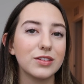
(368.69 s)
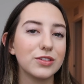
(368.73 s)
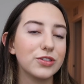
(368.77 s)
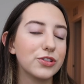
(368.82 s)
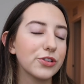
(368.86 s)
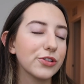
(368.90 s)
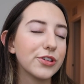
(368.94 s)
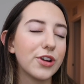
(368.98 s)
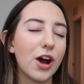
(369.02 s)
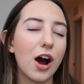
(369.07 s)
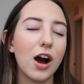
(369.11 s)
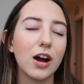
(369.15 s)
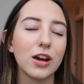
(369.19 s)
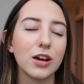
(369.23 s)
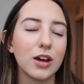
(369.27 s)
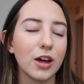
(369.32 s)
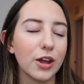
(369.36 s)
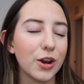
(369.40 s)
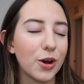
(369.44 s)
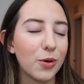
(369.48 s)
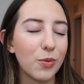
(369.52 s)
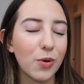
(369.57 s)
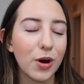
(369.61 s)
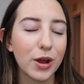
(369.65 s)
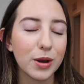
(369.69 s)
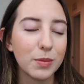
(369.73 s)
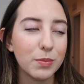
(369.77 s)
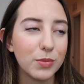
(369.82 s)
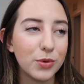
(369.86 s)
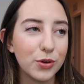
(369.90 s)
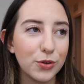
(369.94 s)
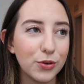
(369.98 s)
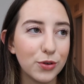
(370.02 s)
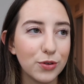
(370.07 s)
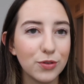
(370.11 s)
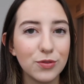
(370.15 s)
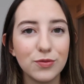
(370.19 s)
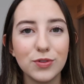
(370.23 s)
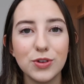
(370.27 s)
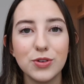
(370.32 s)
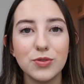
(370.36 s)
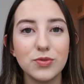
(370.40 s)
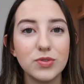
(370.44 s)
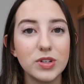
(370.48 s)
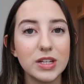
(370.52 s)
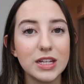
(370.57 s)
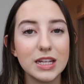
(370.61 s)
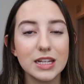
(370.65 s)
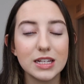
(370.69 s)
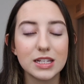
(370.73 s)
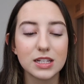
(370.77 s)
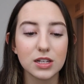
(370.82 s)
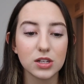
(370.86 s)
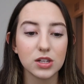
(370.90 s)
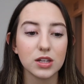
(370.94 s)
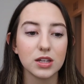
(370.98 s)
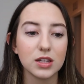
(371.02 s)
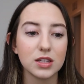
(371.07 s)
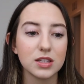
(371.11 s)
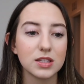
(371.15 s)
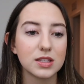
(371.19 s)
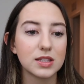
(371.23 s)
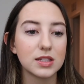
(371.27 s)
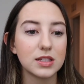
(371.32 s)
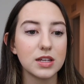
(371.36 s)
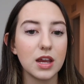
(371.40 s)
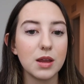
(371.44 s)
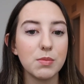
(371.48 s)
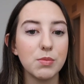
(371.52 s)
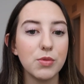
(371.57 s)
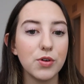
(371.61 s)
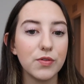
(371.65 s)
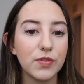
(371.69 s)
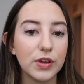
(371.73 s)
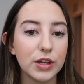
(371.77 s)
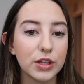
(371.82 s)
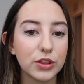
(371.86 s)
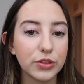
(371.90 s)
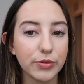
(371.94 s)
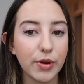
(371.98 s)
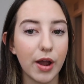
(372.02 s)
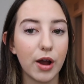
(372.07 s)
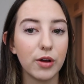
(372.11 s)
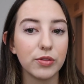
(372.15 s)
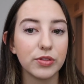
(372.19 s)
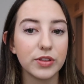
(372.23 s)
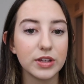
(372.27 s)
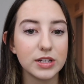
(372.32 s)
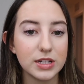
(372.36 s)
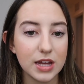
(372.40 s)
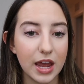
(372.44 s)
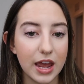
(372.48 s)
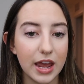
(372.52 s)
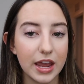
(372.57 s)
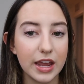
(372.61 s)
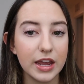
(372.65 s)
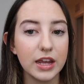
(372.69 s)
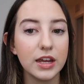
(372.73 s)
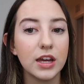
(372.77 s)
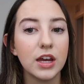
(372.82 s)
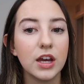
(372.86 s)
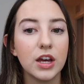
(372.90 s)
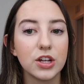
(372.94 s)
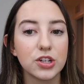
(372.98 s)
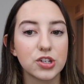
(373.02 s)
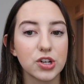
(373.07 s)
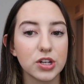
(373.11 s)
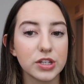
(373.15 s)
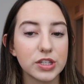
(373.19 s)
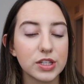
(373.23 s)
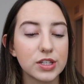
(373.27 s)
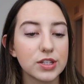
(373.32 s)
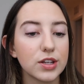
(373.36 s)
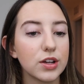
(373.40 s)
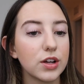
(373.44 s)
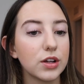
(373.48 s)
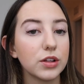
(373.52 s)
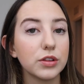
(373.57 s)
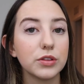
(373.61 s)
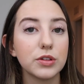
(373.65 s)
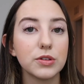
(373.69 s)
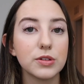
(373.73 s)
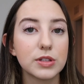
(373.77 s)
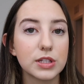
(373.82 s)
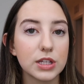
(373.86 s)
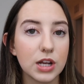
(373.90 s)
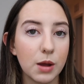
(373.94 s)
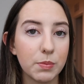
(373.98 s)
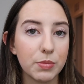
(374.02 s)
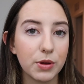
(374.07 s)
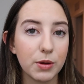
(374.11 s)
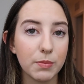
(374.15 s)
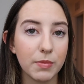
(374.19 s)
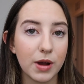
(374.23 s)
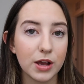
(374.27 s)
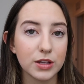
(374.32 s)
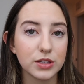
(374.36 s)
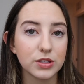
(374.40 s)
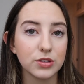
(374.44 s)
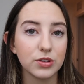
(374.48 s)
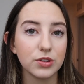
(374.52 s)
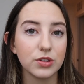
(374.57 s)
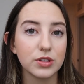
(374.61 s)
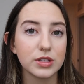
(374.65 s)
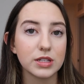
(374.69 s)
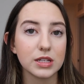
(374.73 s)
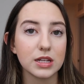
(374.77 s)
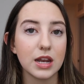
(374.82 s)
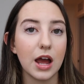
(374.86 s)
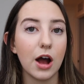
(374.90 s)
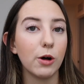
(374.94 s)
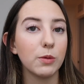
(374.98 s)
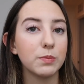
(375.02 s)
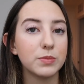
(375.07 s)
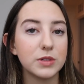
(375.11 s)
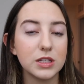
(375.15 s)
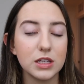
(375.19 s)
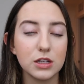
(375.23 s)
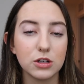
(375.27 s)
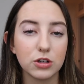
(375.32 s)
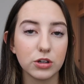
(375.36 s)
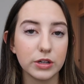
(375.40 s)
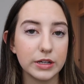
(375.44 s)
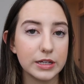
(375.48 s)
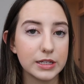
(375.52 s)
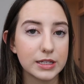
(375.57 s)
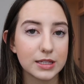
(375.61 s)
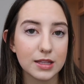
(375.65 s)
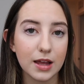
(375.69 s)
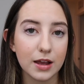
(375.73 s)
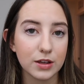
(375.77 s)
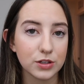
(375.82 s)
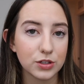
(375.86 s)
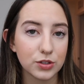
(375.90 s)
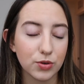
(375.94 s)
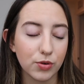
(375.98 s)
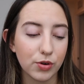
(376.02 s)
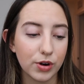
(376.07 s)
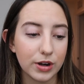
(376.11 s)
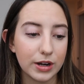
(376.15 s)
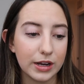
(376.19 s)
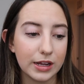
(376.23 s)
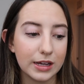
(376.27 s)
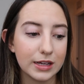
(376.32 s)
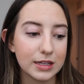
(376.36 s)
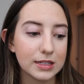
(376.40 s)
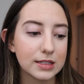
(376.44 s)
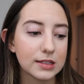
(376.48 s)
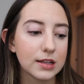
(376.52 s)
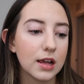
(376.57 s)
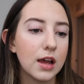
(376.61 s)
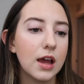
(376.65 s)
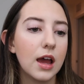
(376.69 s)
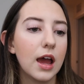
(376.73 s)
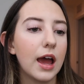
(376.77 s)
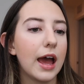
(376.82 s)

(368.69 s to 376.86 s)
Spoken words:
you're not gonna wanna move, you need to stay moving throughout the day just to loosen up your muscles and help decrease that soreness.